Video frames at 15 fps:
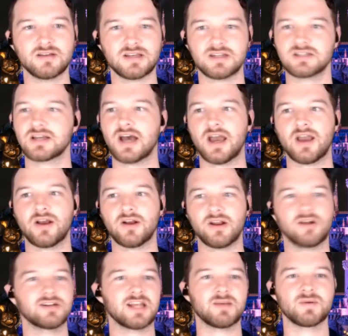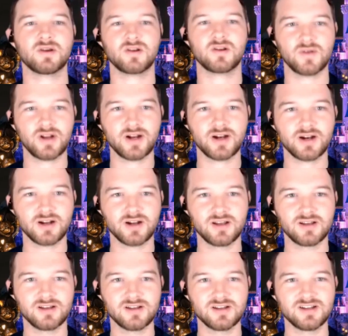entire entertainment career
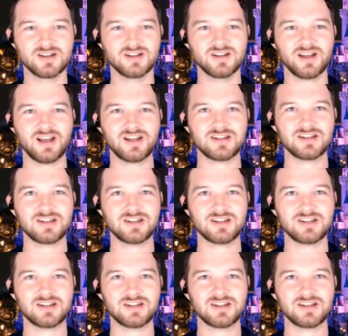mm-hmm.